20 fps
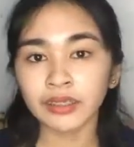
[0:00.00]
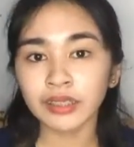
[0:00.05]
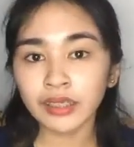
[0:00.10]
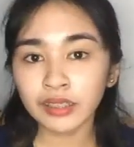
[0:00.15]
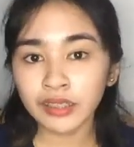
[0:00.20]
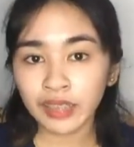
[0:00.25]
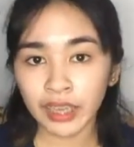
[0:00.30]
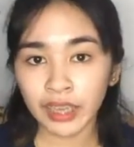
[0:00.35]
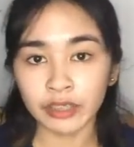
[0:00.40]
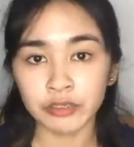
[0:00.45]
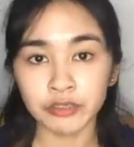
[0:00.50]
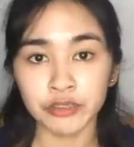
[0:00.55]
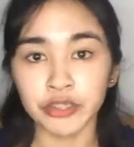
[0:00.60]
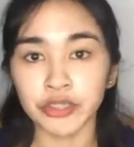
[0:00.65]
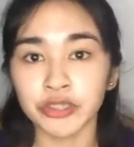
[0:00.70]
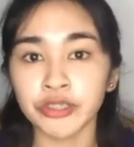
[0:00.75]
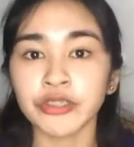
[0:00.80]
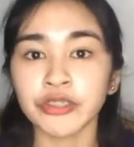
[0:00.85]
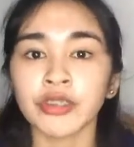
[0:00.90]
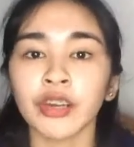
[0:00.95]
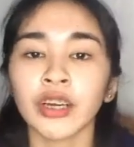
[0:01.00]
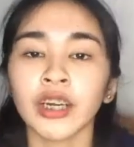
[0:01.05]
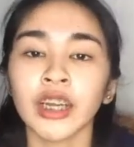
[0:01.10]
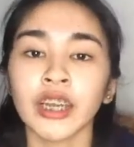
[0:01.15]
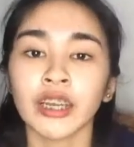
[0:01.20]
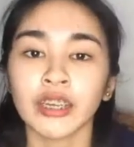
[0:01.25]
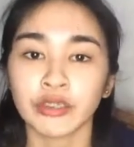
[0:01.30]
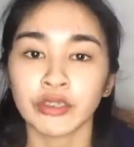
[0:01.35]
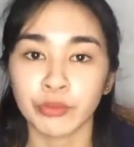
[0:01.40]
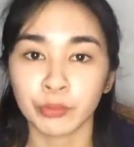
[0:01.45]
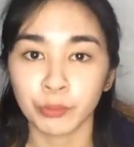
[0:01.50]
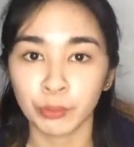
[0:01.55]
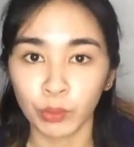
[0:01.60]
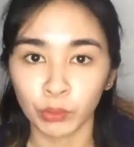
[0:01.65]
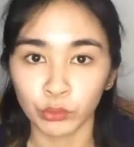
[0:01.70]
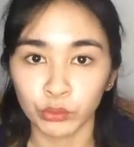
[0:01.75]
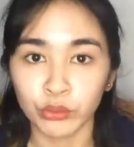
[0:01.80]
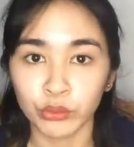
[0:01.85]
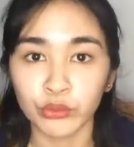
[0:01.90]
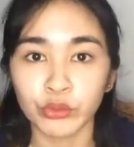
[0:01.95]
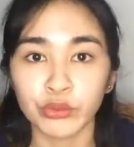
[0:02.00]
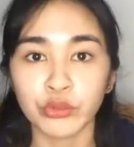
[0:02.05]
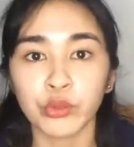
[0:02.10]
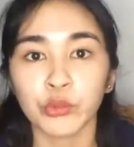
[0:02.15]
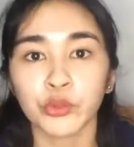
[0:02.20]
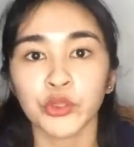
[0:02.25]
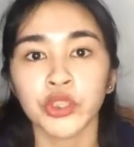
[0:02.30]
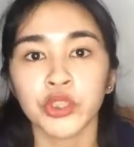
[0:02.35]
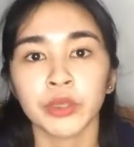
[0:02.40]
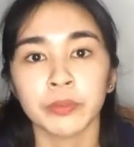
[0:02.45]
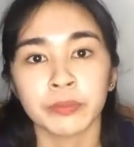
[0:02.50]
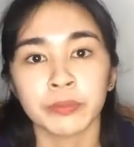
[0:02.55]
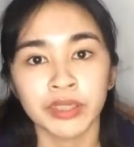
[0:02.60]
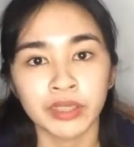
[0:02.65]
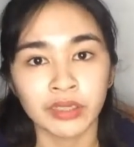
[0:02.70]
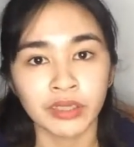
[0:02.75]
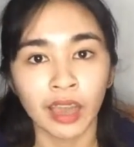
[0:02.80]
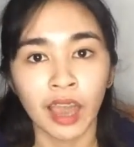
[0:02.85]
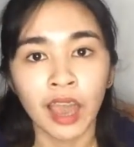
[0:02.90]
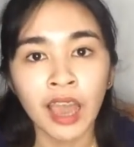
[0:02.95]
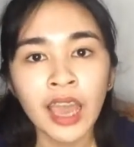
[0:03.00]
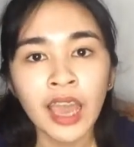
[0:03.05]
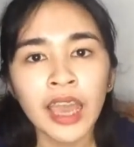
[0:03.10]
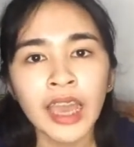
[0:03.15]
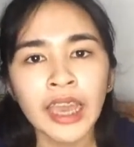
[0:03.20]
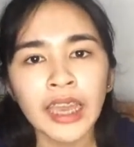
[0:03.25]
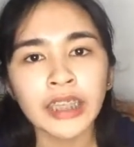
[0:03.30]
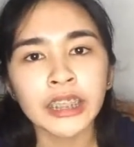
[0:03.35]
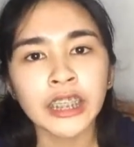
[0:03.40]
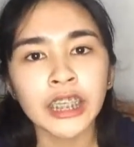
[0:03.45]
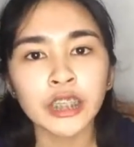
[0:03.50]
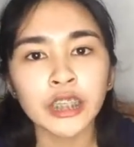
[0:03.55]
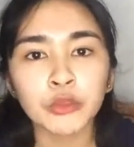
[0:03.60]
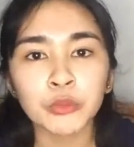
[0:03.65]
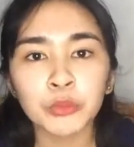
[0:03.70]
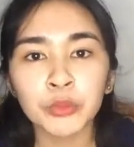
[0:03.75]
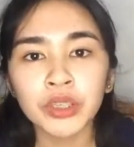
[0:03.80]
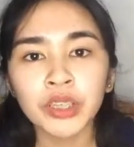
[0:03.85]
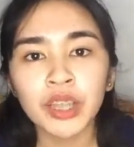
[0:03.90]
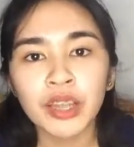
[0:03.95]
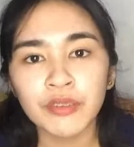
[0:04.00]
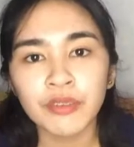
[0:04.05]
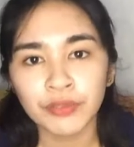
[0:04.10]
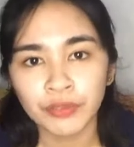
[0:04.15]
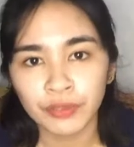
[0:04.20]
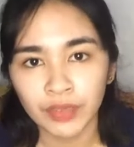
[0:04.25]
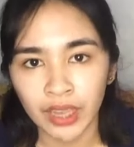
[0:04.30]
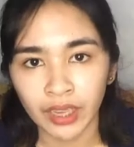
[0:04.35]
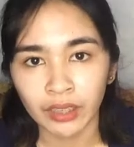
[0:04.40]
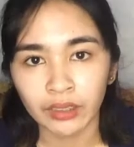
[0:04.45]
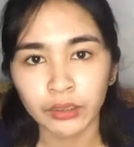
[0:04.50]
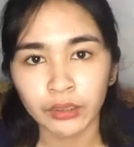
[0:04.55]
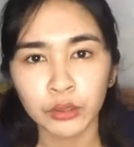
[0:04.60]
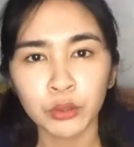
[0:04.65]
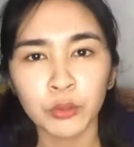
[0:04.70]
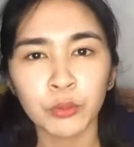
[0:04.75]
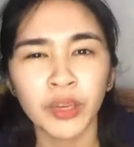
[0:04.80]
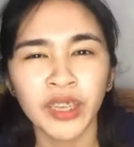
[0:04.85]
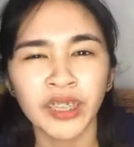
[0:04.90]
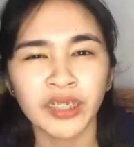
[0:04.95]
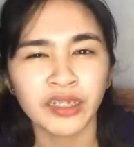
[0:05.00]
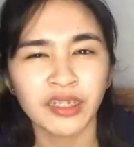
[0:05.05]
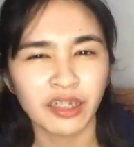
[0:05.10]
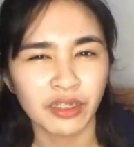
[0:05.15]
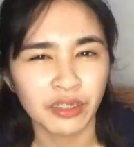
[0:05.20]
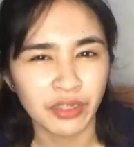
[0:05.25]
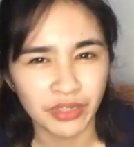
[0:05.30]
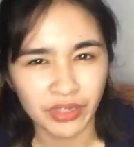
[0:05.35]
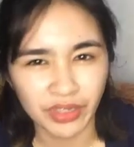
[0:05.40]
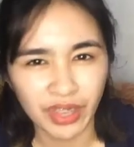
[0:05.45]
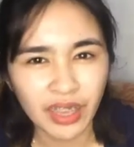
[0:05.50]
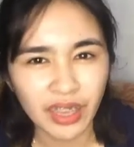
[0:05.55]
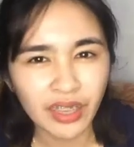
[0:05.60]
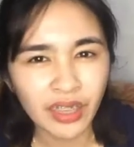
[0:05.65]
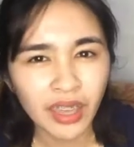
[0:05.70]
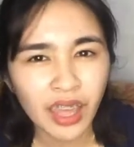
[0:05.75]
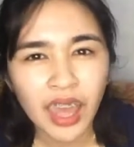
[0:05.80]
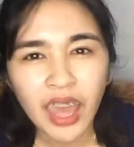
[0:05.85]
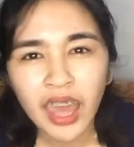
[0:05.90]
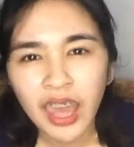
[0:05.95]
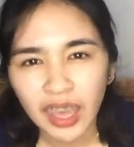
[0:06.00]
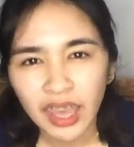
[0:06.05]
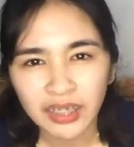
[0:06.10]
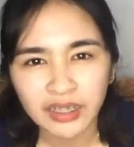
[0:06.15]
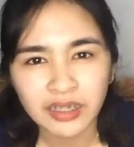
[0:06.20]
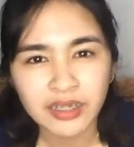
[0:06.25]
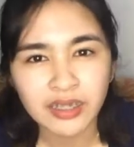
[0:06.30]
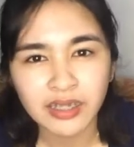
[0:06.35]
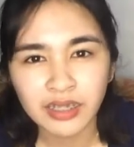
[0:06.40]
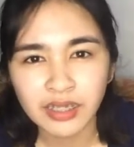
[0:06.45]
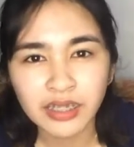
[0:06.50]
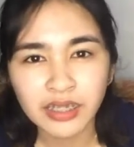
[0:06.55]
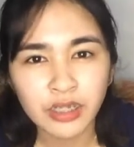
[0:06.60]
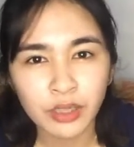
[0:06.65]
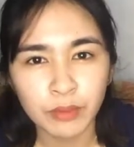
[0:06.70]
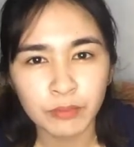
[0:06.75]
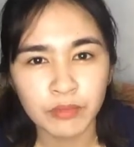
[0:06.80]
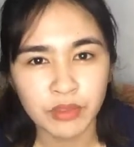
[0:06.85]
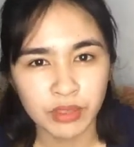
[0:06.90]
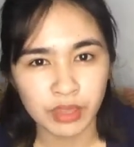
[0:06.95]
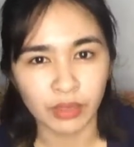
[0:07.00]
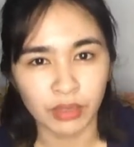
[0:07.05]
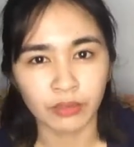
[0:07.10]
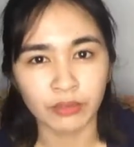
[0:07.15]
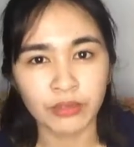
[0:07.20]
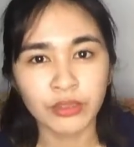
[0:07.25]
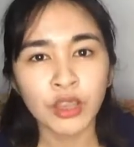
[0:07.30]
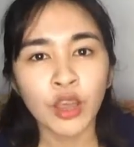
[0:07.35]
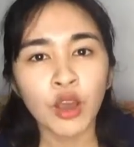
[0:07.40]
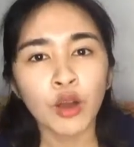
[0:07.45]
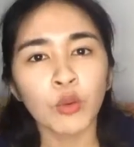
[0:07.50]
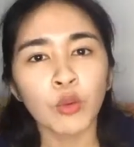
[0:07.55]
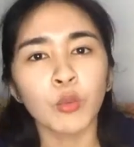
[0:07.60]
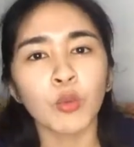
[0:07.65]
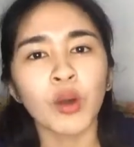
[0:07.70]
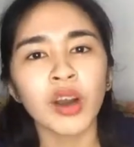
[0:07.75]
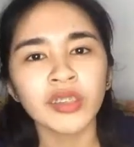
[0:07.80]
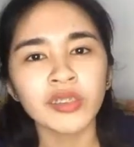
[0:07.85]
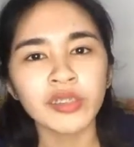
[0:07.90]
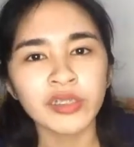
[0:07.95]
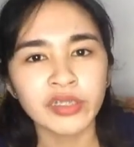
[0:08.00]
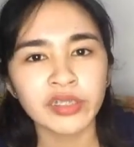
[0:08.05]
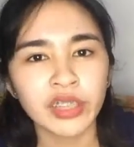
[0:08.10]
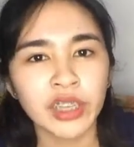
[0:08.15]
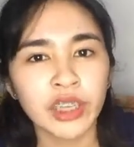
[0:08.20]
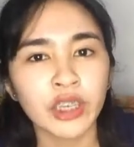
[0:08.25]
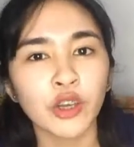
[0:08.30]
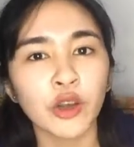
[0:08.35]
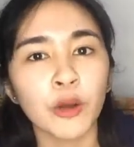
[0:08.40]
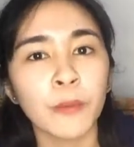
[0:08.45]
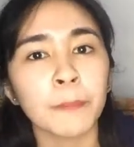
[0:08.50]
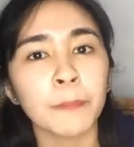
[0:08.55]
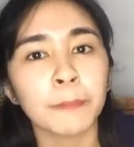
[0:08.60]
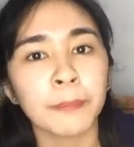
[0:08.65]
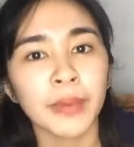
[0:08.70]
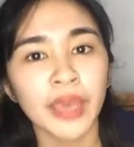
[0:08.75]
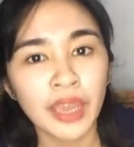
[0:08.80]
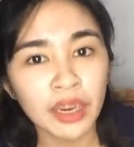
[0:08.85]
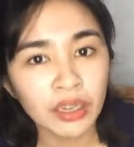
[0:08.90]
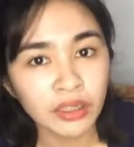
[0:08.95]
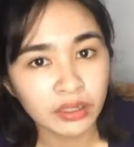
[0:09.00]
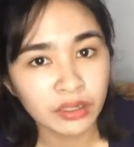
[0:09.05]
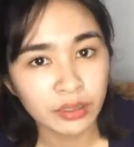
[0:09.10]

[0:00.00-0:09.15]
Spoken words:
teenagers are exposed to social media, and it will affect the way they think and see themselves once they compare